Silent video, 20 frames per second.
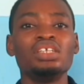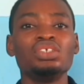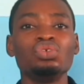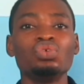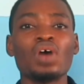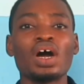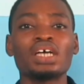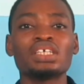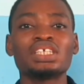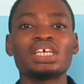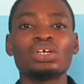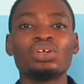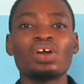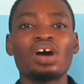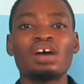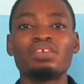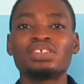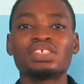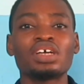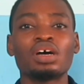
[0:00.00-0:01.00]
And you answer, you
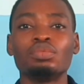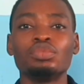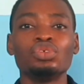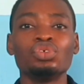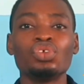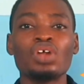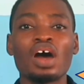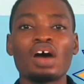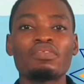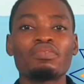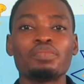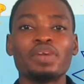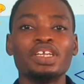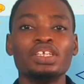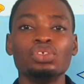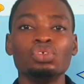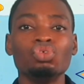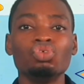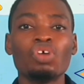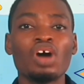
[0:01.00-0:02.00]
don't have something, you don't have
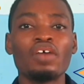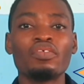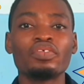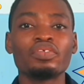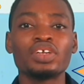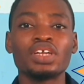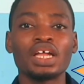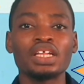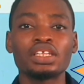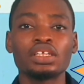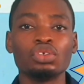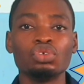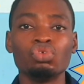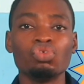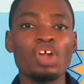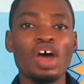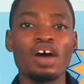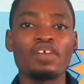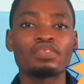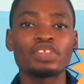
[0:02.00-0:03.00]
money, you don't have nothing,
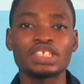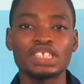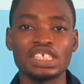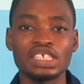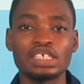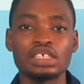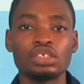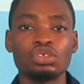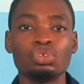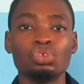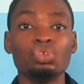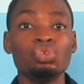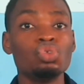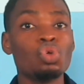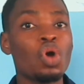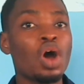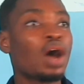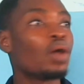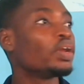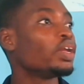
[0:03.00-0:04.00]
you don't have thing. You
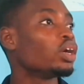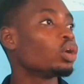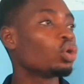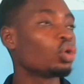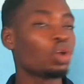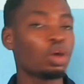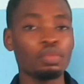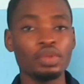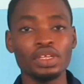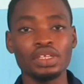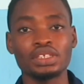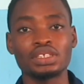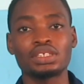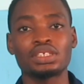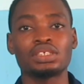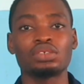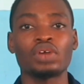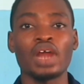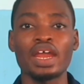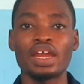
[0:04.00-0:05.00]
know how the economy
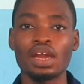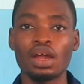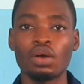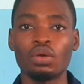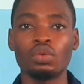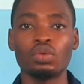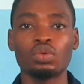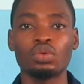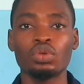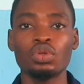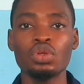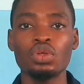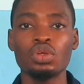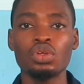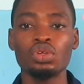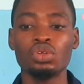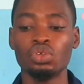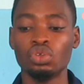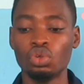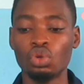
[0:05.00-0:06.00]
is right now.
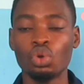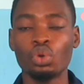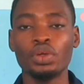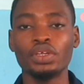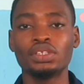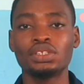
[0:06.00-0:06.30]
You know